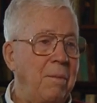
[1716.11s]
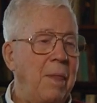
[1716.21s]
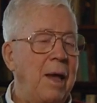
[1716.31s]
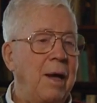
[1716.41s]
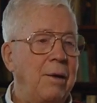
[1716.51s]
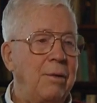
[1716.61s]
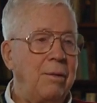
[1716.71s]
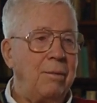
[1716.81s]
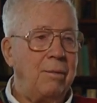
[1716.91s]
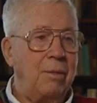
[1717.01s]
And
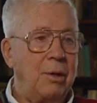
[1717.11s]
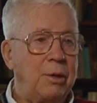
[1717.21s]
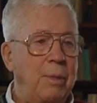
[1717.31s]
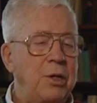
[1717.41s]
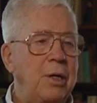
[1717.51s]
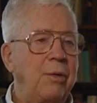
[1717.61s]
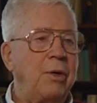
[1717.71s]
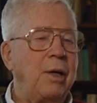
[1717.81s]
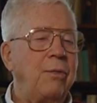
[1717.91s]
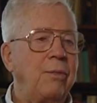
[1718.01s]
especially if
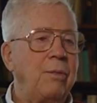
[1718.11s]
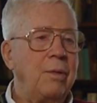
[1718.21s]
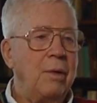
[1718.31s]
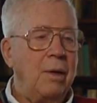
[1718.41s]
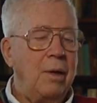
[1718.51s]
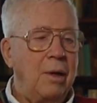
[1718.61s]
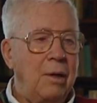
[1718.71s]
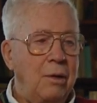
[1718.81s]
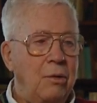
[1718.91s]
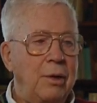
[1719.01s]
they're
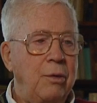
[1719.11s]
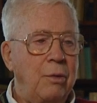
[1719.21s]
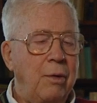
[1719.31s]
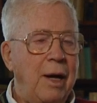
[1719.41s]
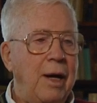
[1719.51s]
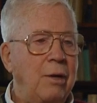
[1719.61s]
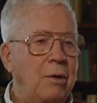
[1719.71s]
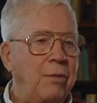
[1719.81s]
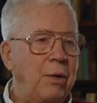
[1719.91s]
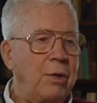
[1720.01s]
going to Iraq
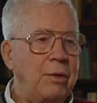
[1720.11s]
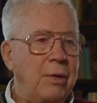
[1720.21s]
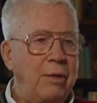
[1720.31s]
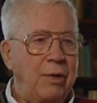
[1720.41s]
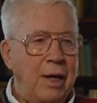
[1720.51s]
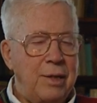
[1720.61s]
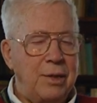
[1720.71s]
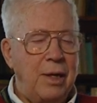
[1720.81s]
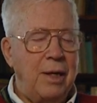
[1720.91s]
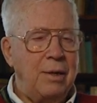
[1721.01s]
or if they went to
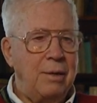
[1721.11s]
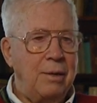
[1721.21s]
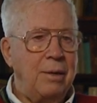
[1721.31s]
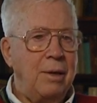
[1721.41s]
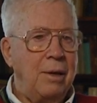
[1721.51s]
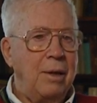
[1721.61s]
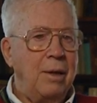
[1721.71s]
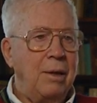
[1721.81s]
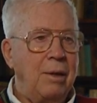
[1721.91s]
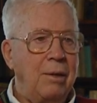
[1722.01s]
Afghanistan,
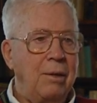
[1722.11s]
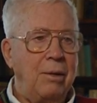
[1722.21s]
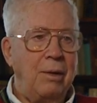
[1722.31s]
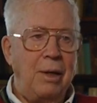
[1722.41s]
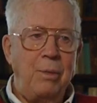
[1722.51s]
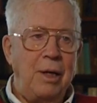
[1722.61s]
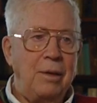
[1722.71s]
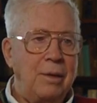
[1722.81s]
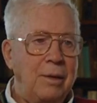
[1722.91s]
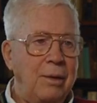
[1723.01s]
they're
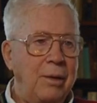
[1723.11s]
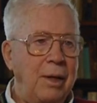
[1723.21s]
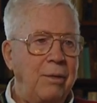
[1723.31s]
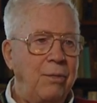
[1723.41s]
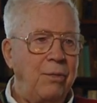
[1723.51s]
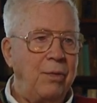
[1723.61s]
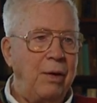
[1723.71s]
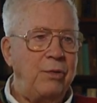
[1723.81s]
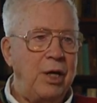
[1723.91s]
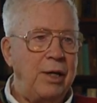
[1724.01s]
men.
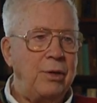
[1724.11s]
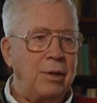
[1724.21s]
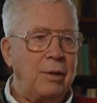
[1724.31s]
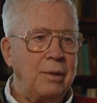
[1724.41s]
They've changed.